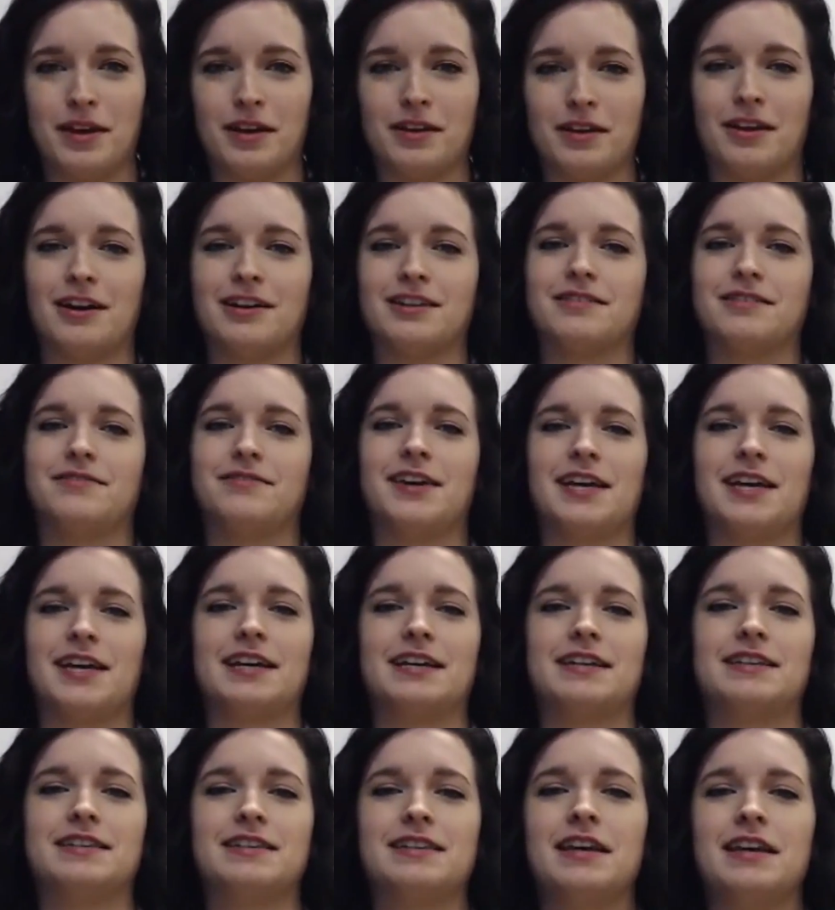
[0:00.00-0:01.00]
Las
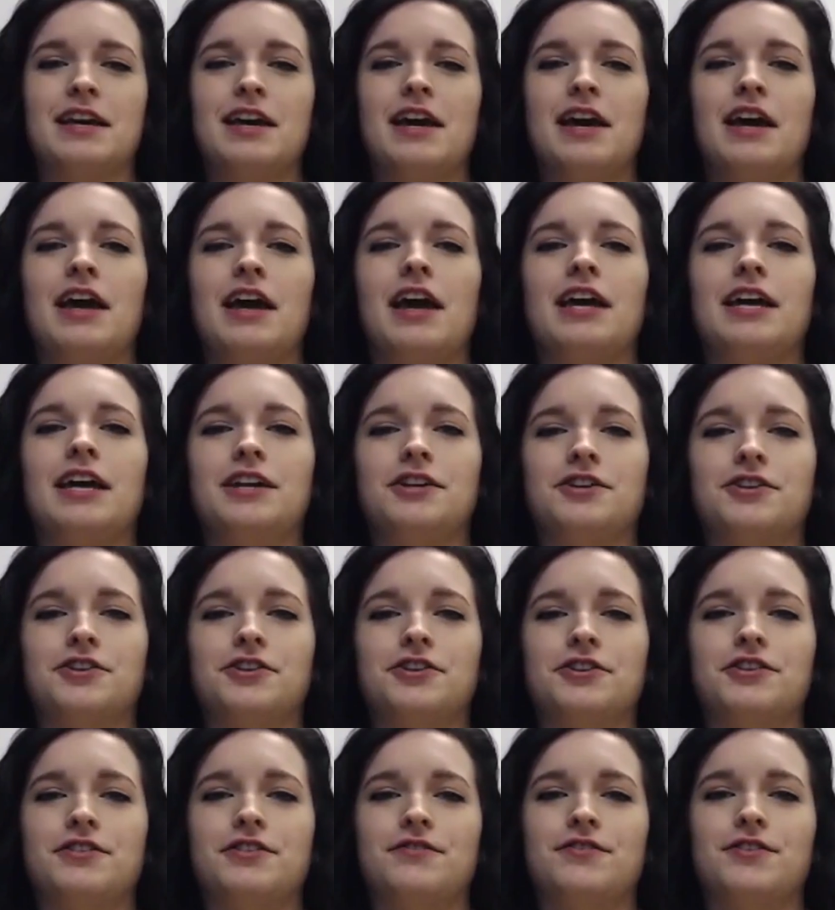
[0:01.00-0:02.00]
Vegas
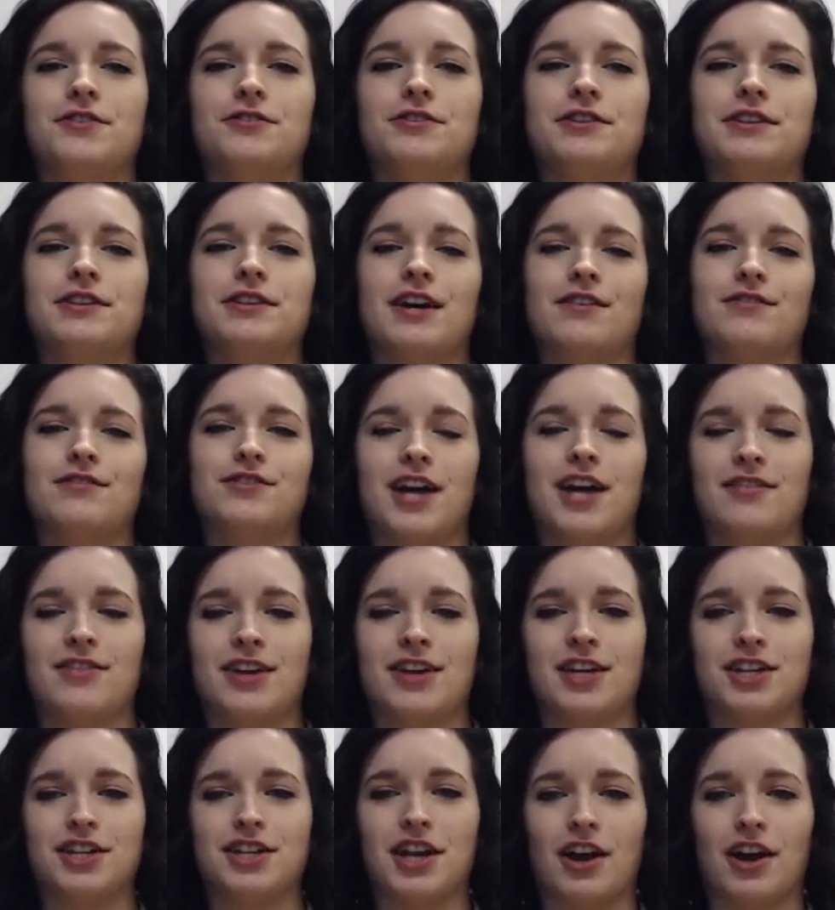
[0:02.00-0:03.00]
introduced a few self-driving
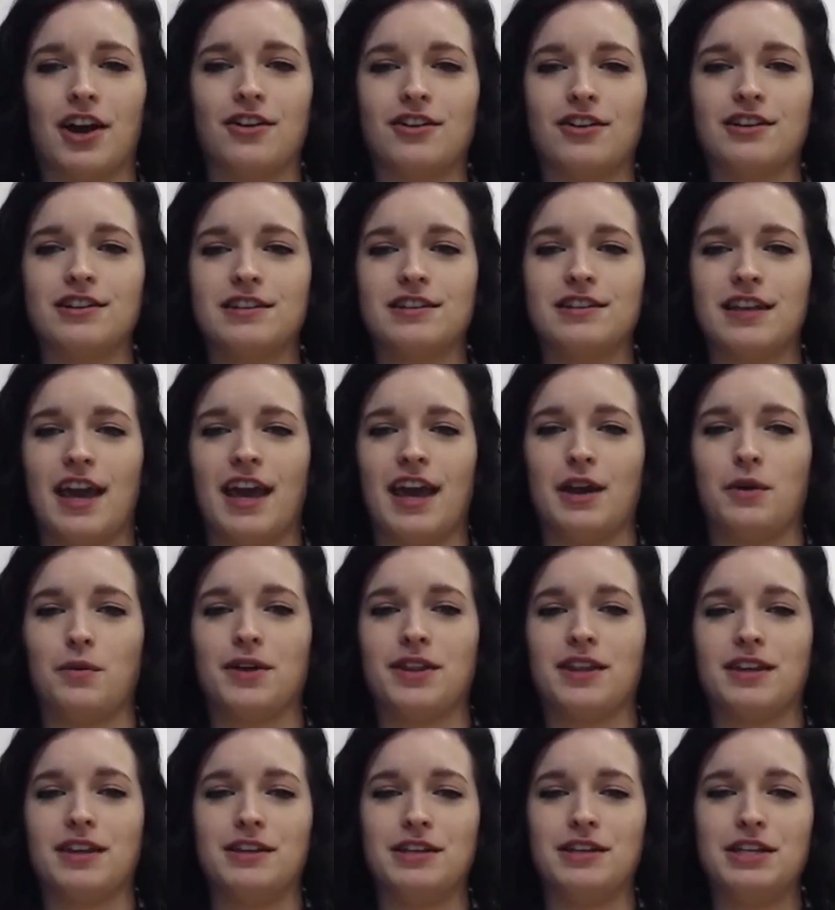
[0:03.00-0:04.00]
shuttles, and
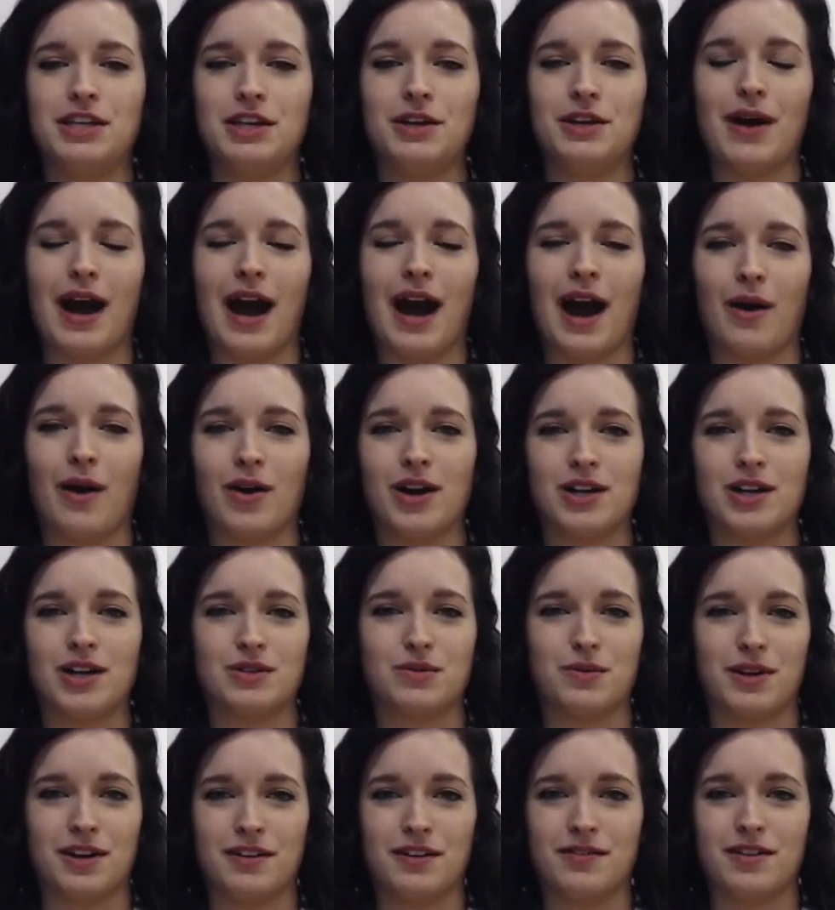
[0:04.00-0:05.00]
within 2 hours,
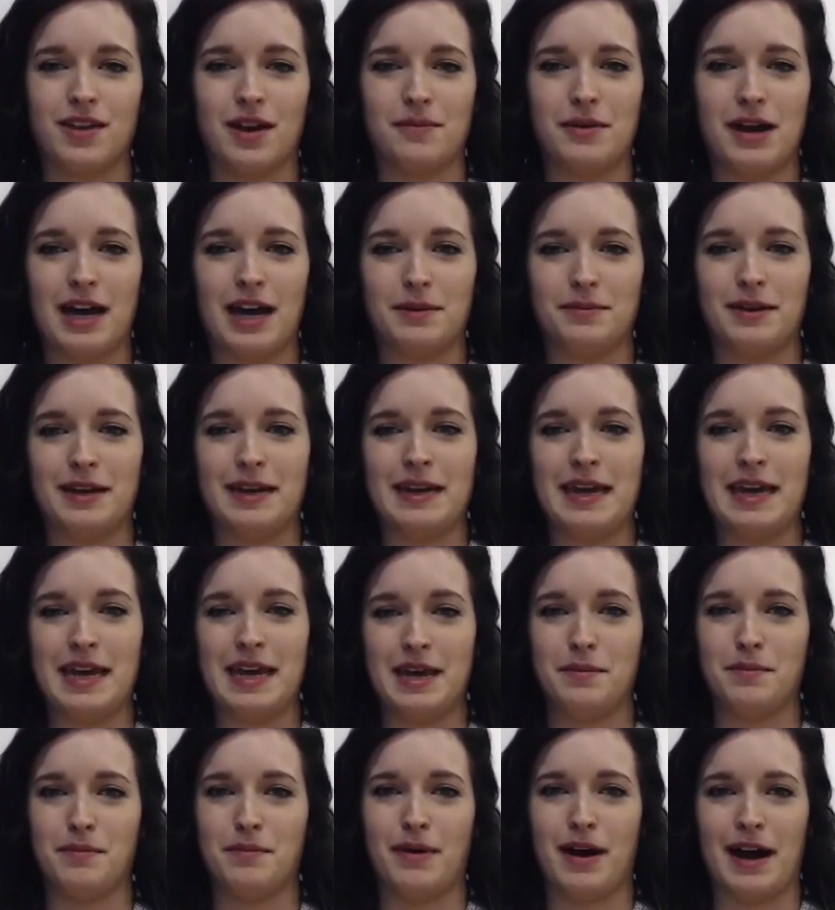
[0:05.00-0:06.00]
one of them had been hit
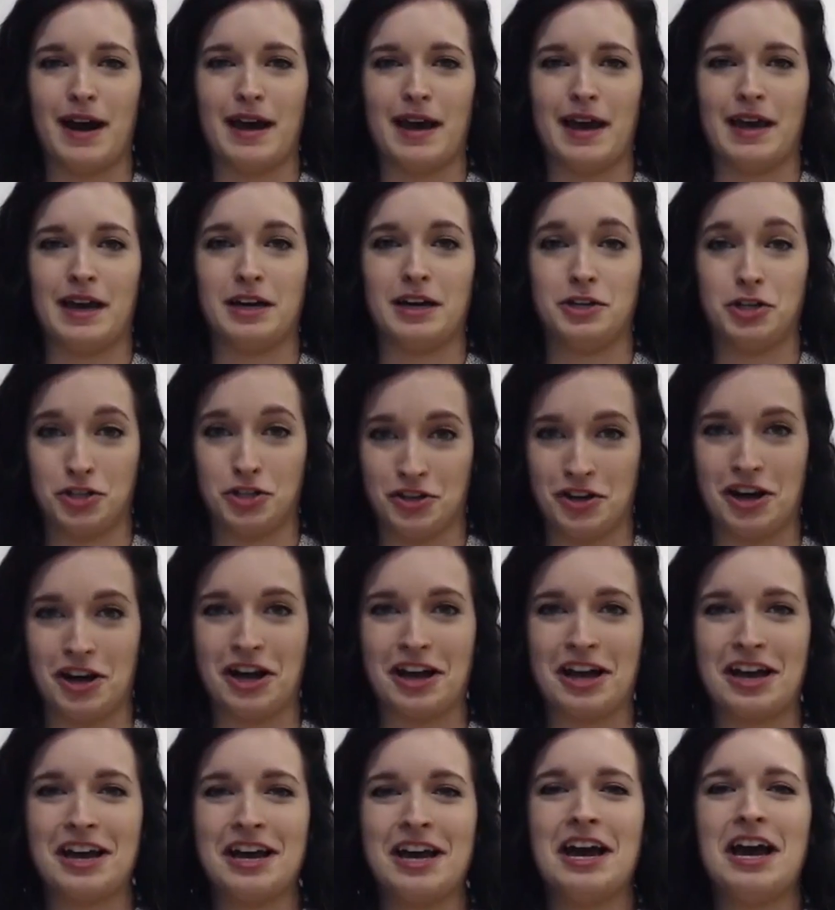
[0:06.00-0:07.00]
by a
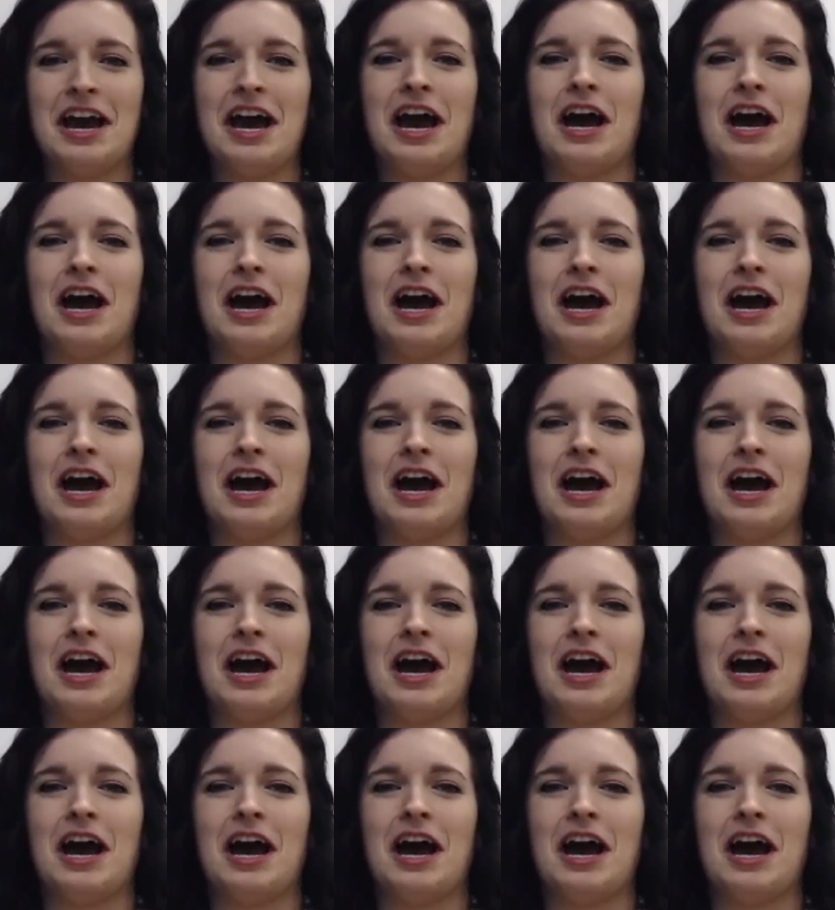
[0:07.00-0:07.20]
truck